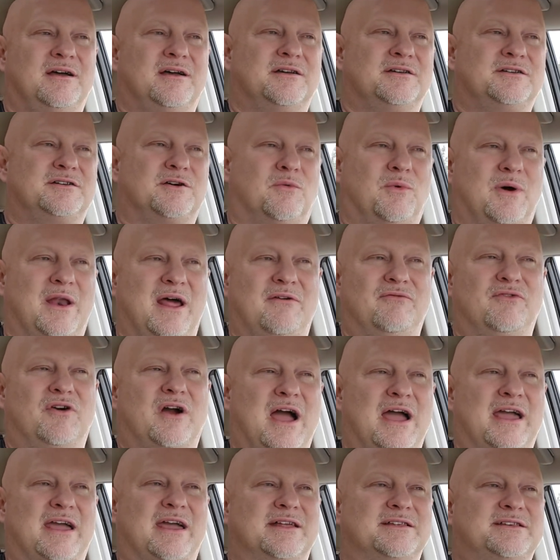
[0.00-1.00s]
So whenever
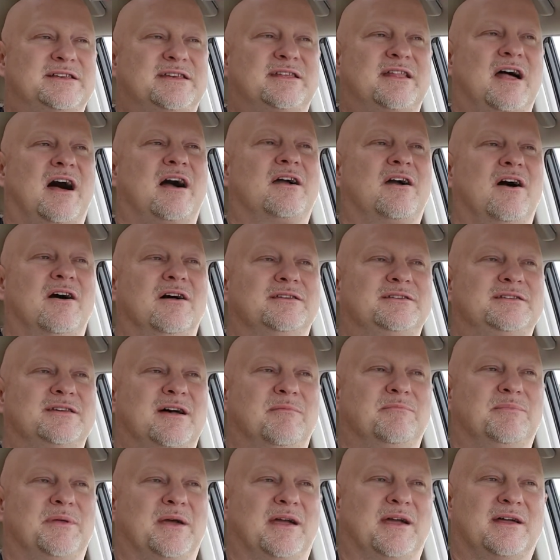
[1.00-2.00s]
I get stuck on
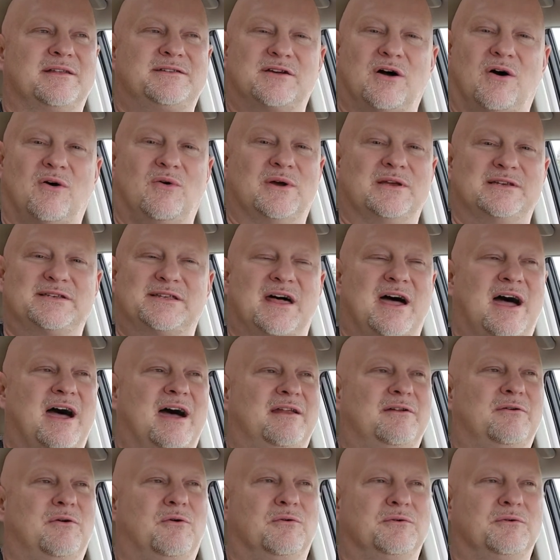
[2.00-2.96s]
something, it's always that.